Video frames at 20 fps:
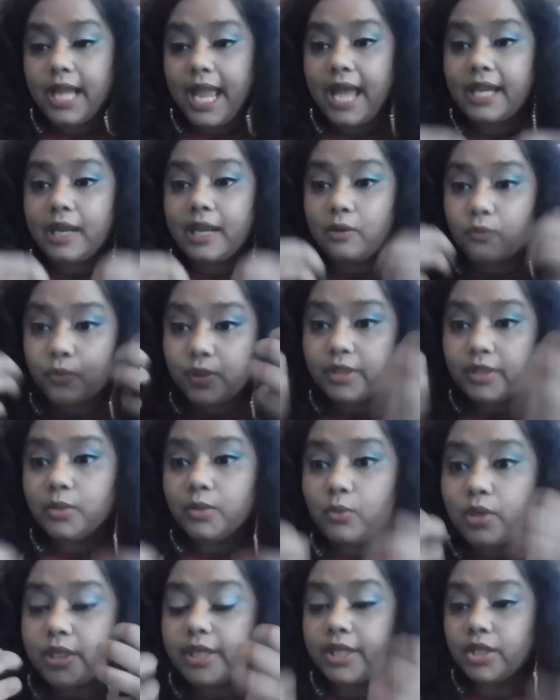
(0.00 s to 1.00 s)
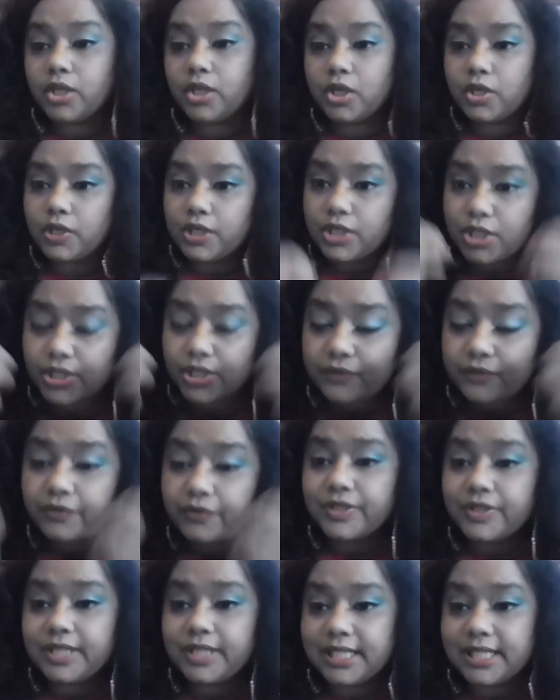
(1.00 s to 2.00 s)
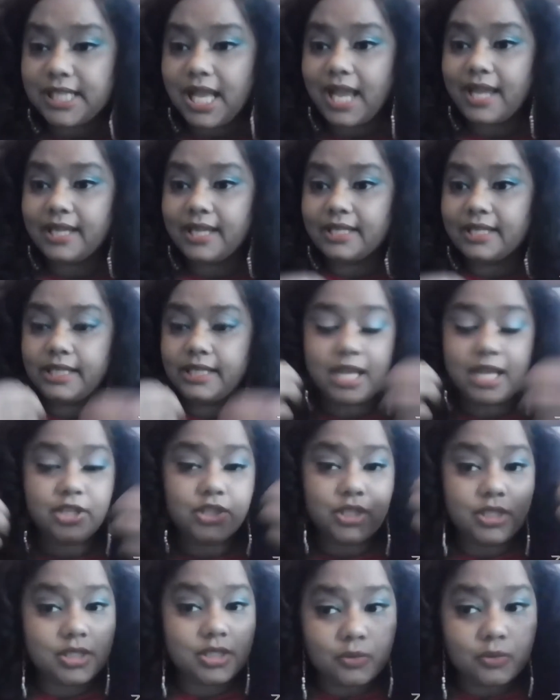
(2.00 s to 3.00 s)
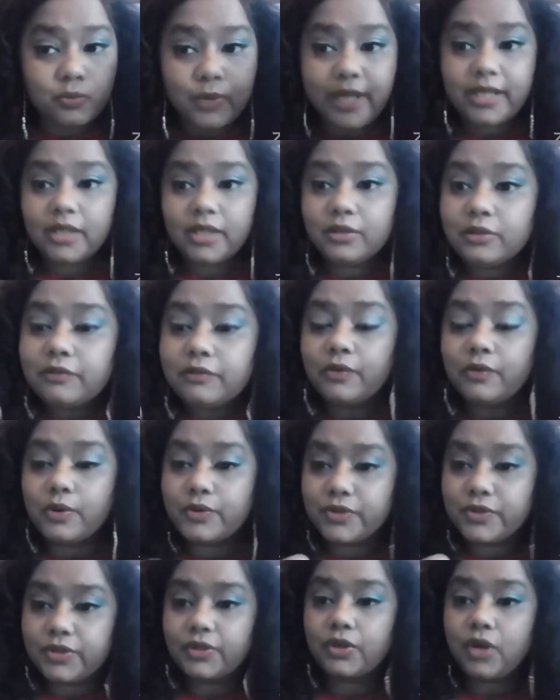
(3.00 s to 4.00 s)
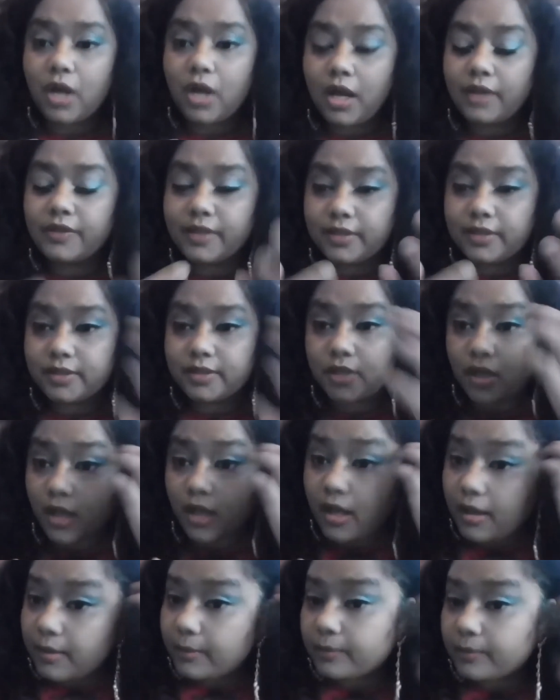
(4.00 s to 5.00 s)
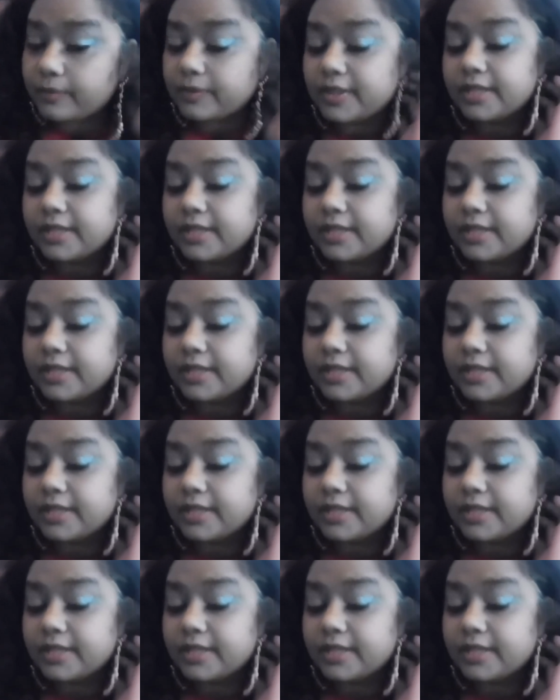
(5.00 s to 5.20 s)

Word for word: And I really want to encourage civil society and just the regular folks that are on this um,